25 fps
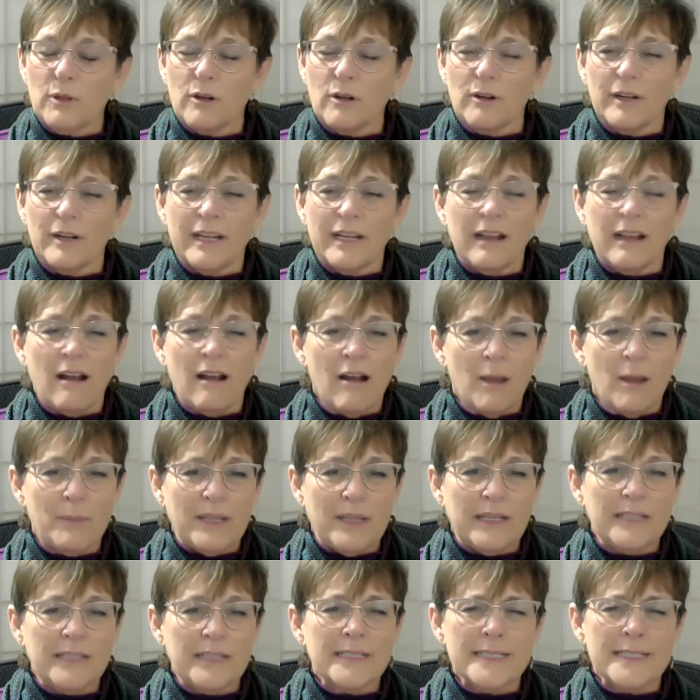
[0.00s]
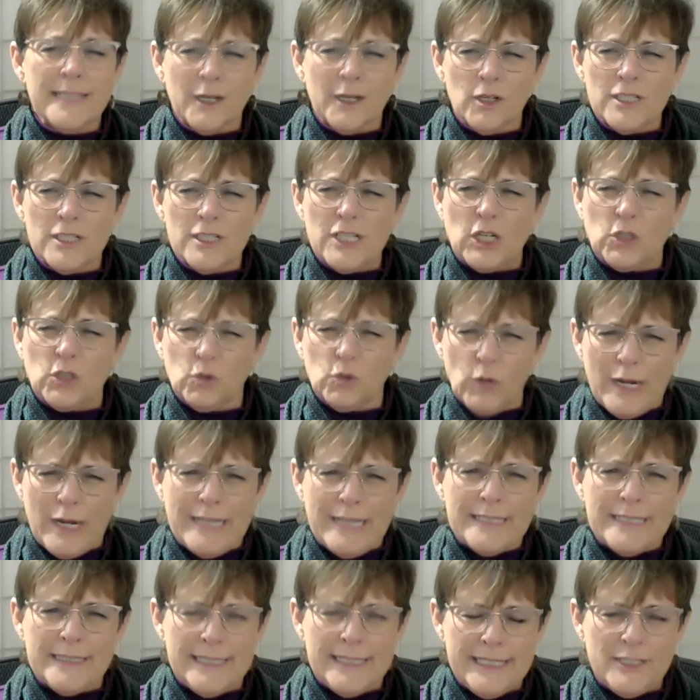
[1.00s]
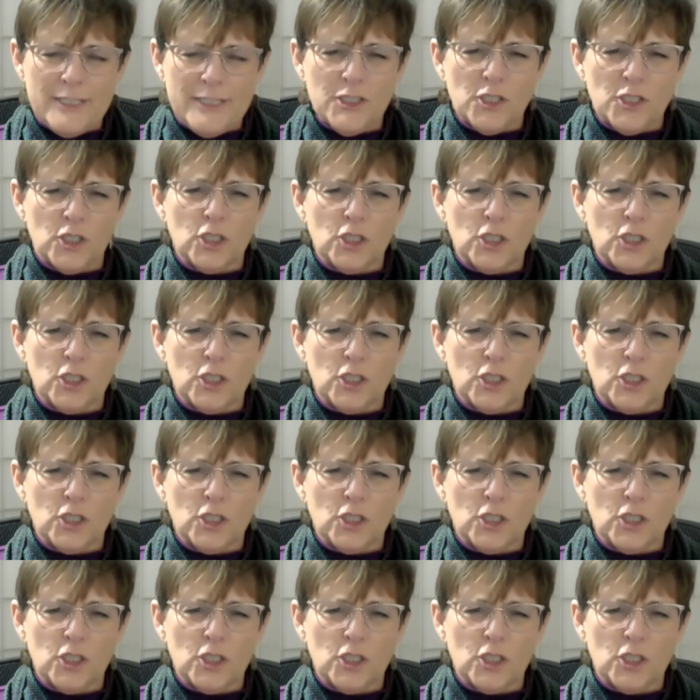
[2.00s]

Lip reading: are already commenting. Sarah's a great teacher.